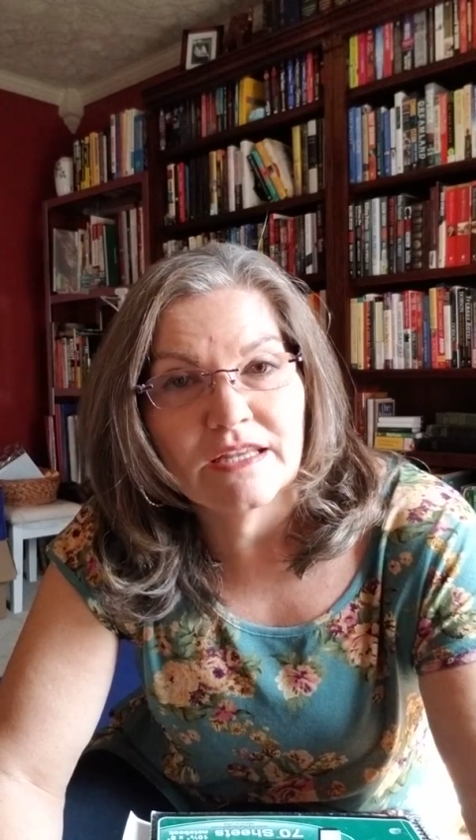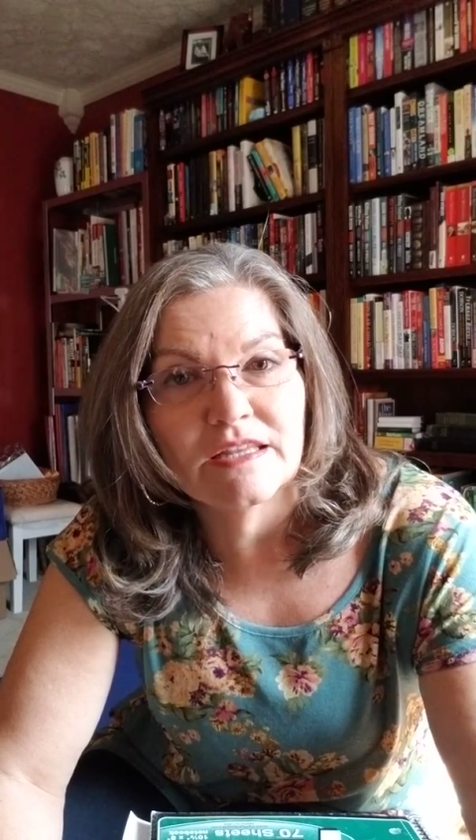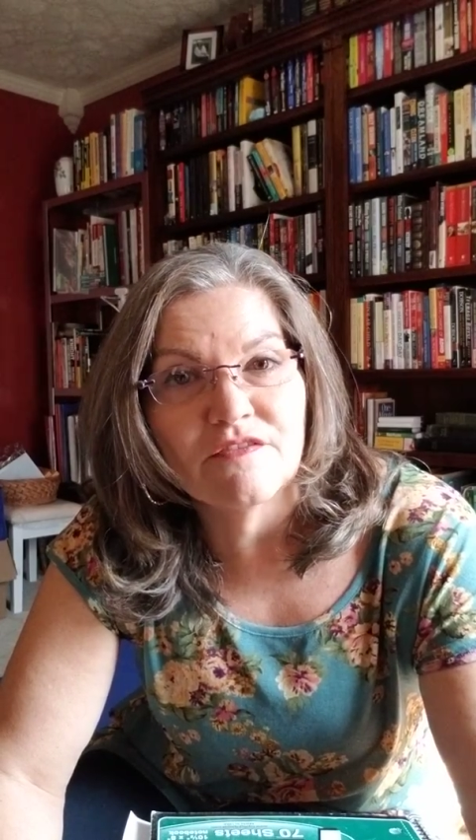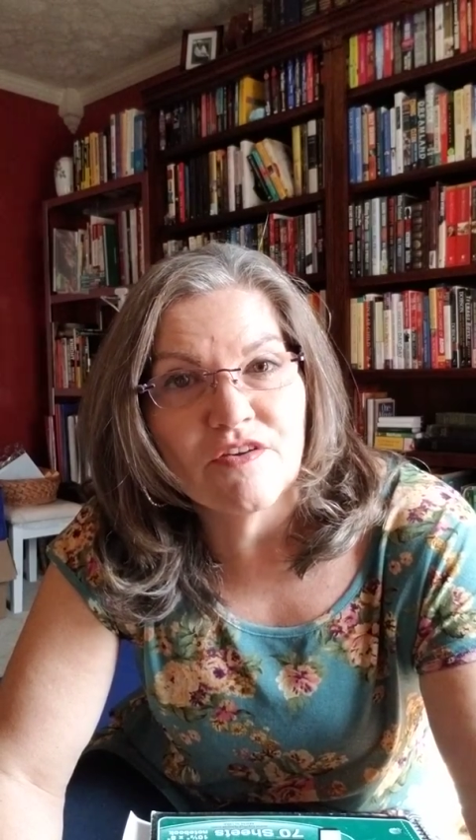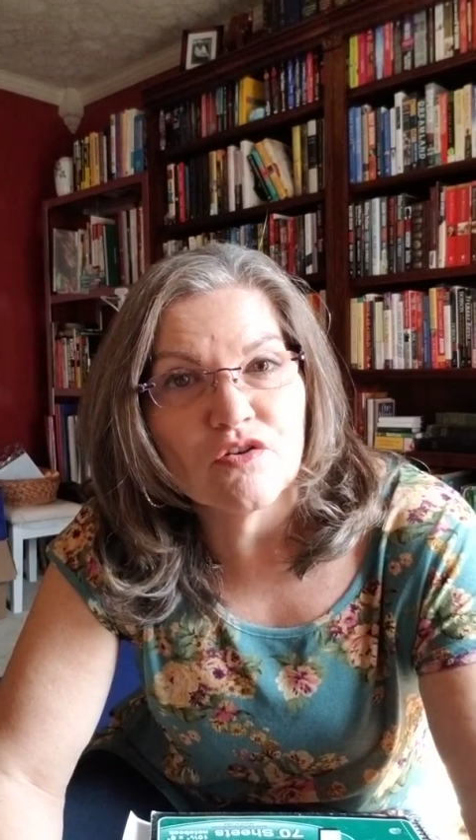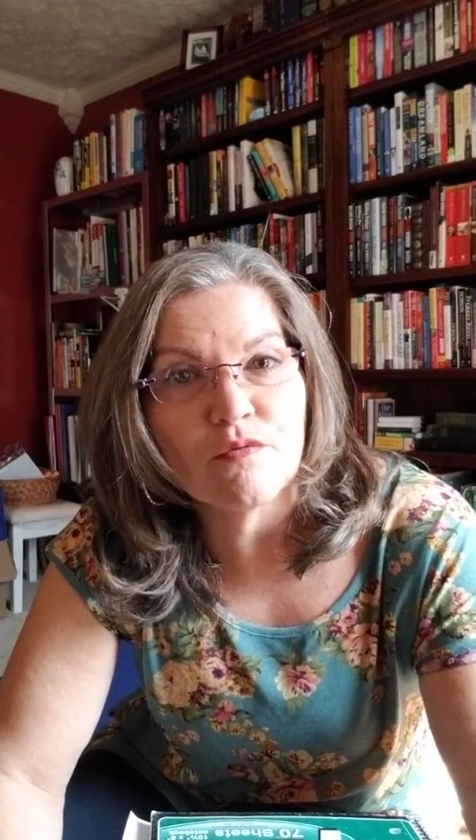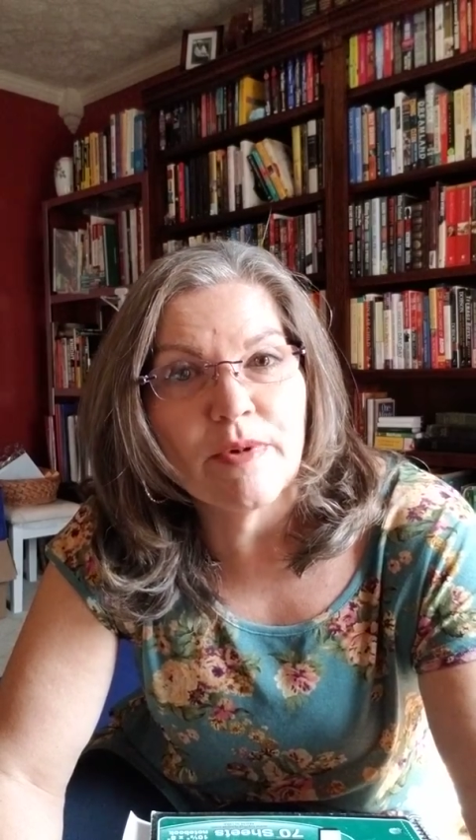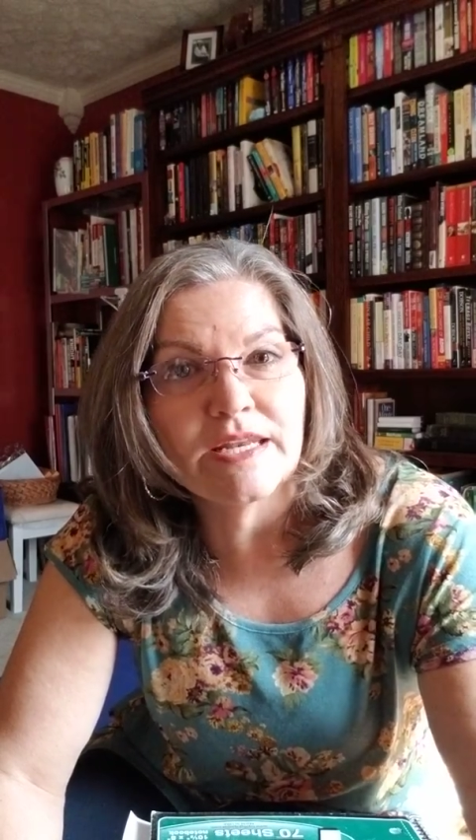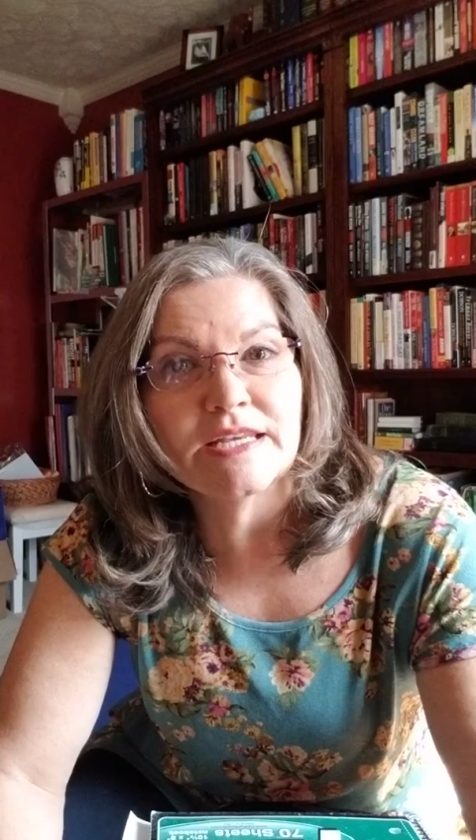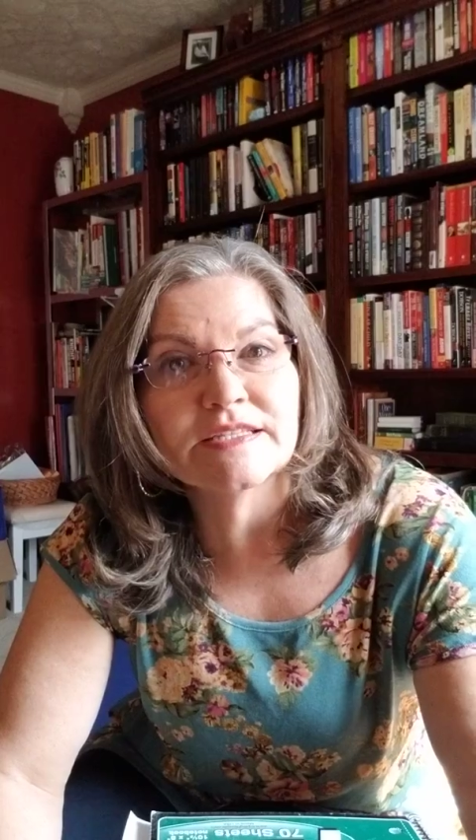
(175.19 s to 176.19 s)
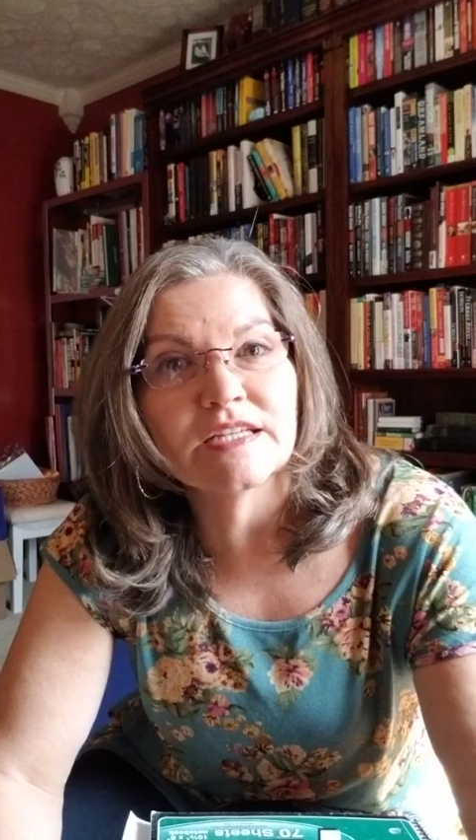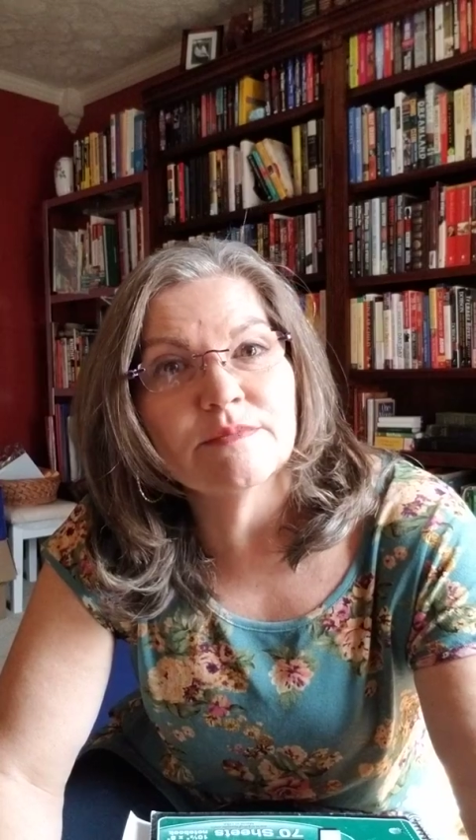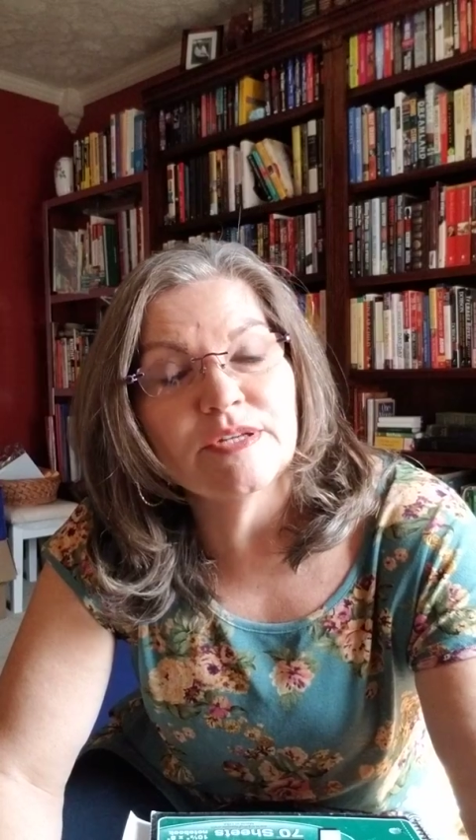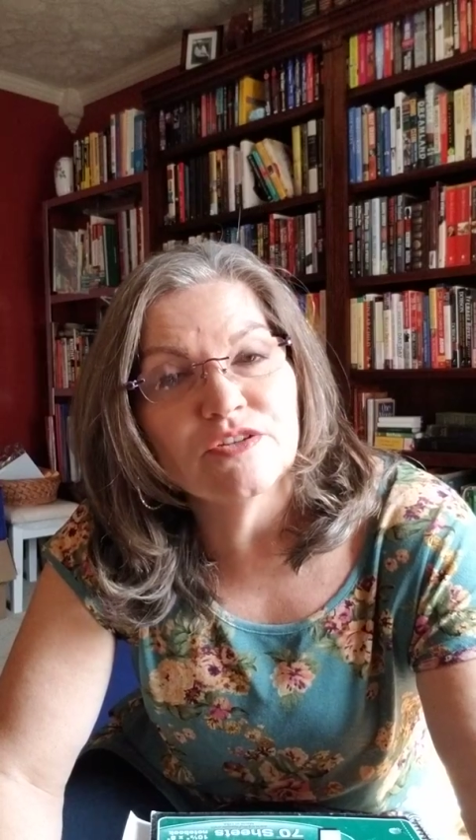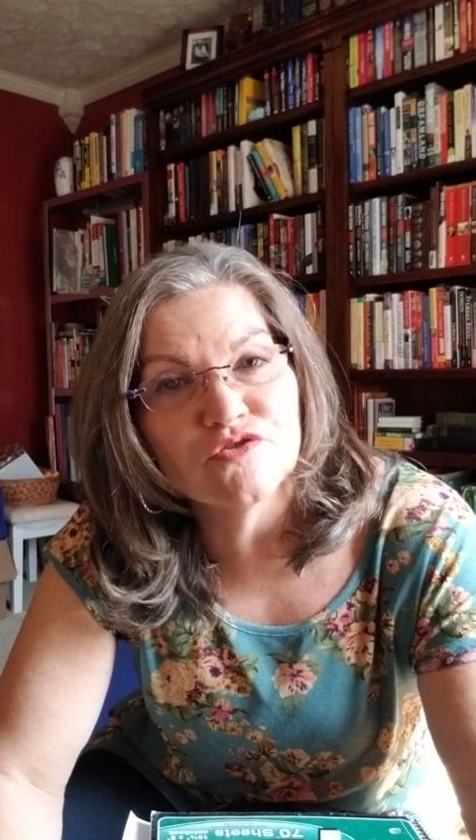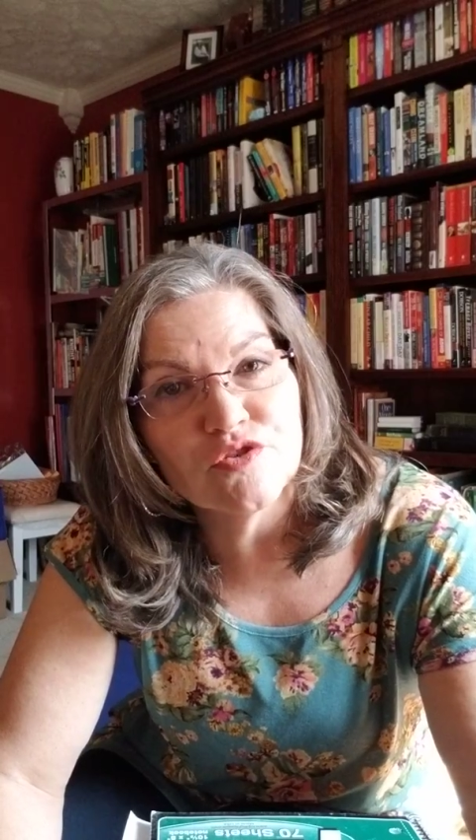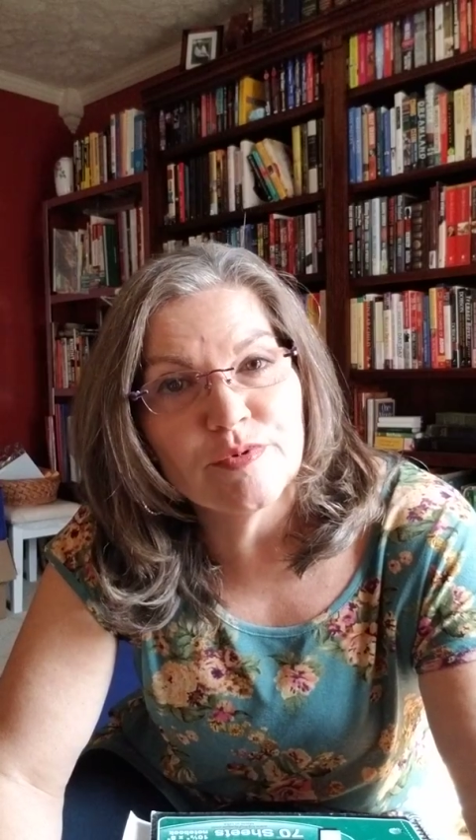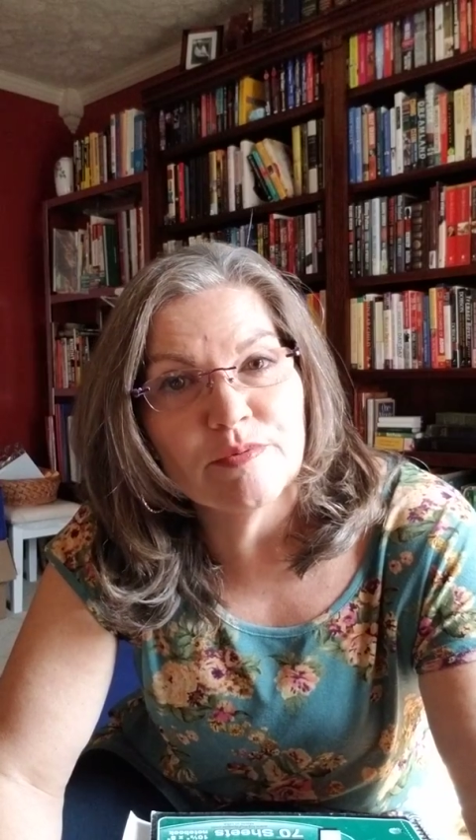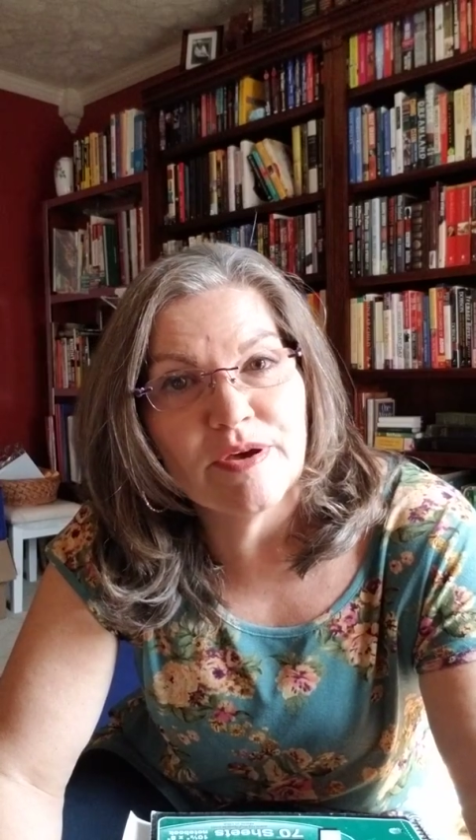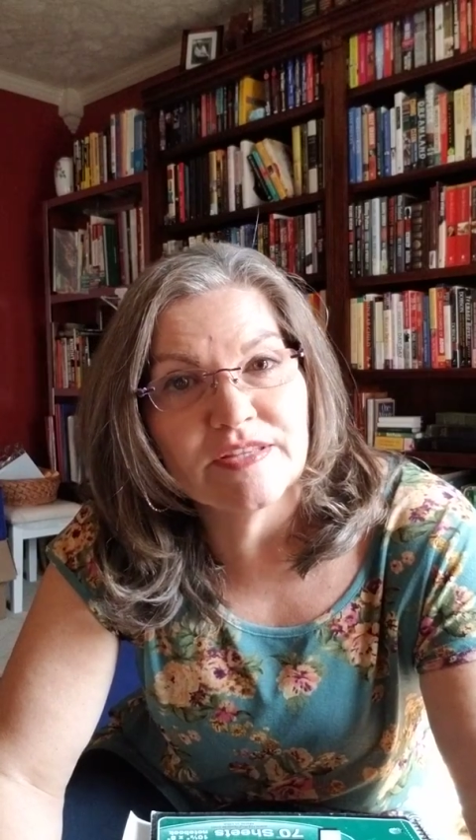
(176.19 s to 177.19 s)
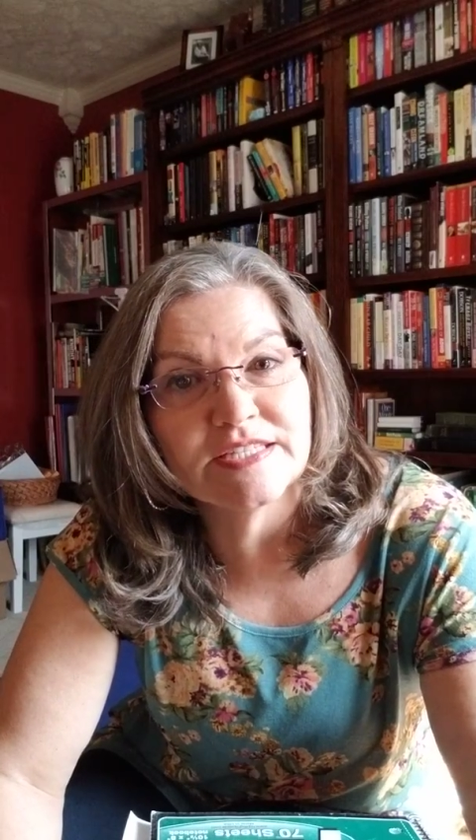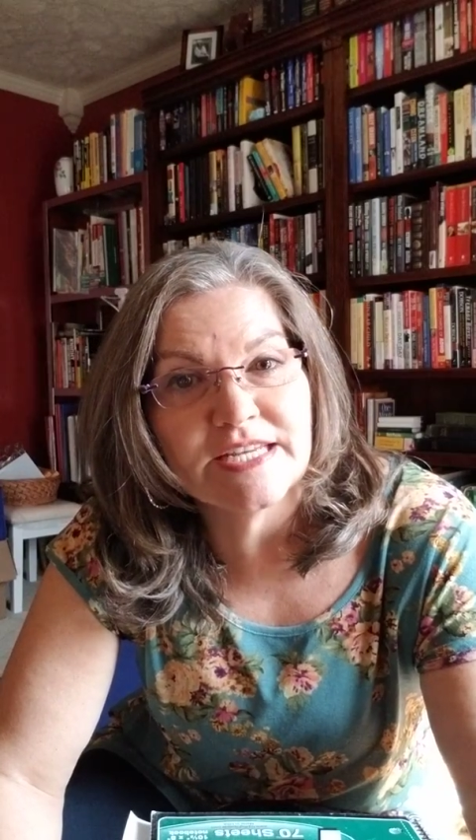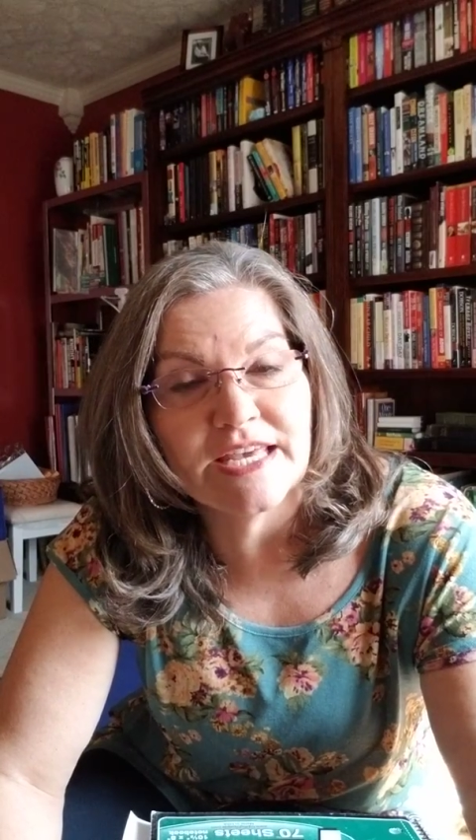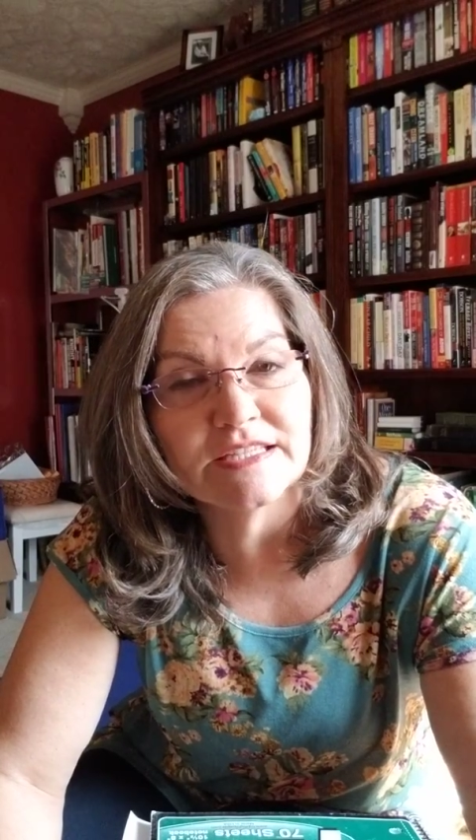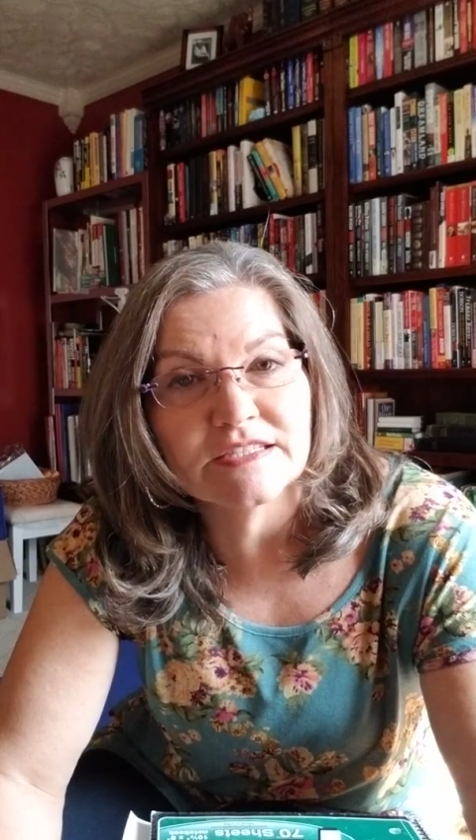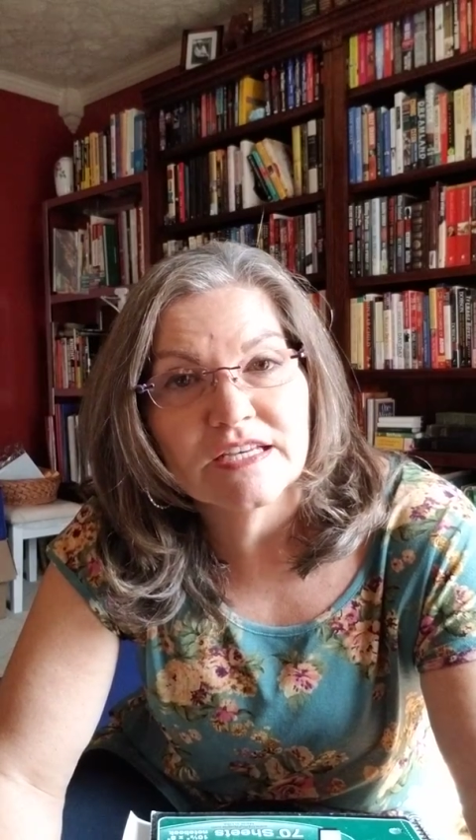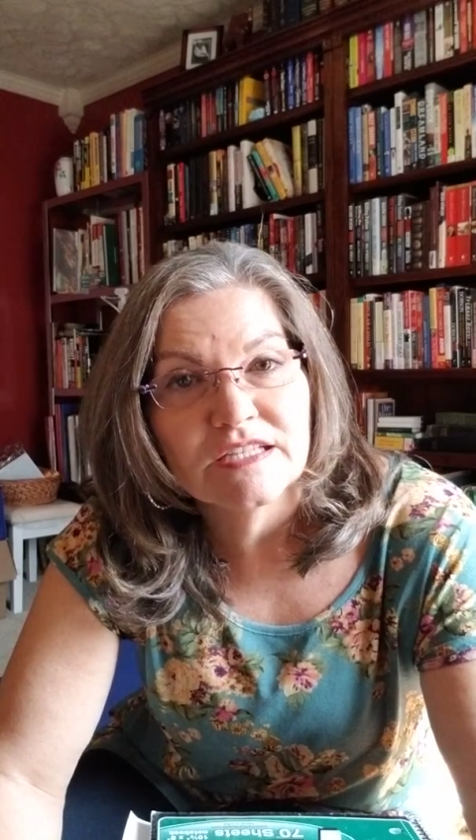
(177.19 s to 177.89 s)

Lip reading: and the federal money is going to be distributed by the states.